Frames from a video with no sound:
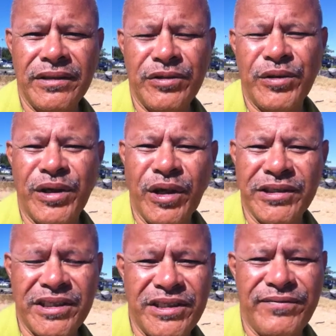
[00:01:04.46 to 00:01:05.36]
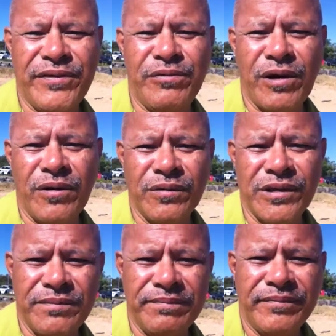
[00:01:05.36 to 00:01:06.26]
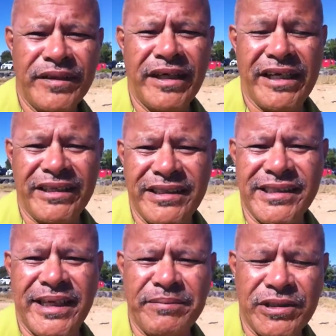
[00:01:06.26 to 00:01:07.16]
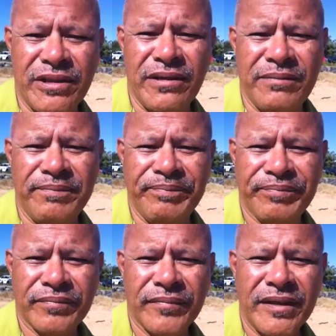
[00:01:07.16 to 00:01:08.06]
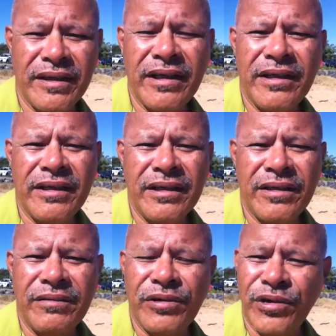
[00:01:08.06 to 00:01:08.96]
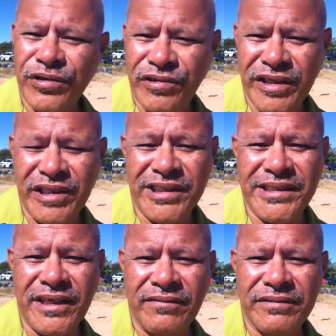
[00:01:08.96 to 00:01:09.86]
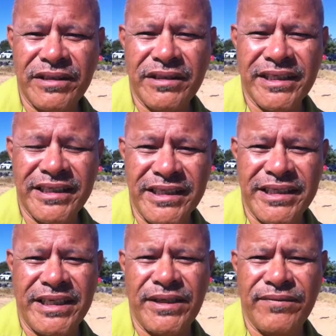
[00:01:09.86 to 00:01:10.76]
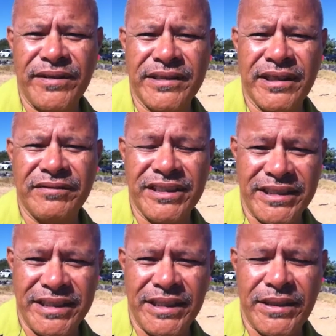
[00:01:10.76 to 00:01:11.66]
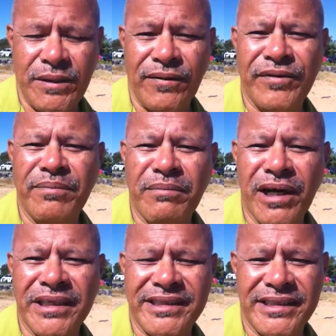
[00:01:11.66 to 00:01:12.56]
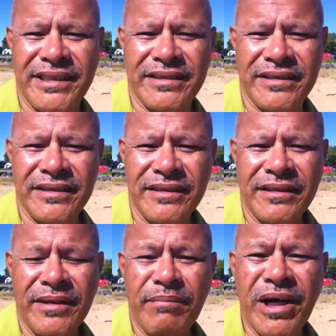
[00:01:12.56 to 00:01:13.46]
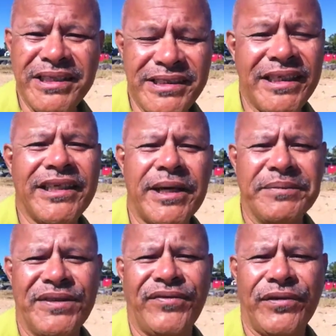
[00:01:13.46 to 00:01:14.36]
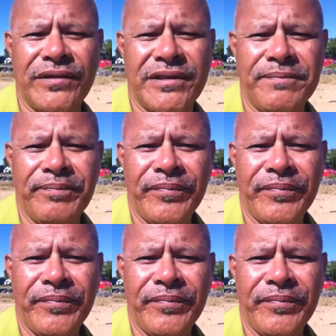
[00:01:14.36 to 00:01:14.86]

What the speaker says: doing lots of different roles, and at the same time, nurturing yourself, taking care of yourself, take care of your mindset. Mindset comes first.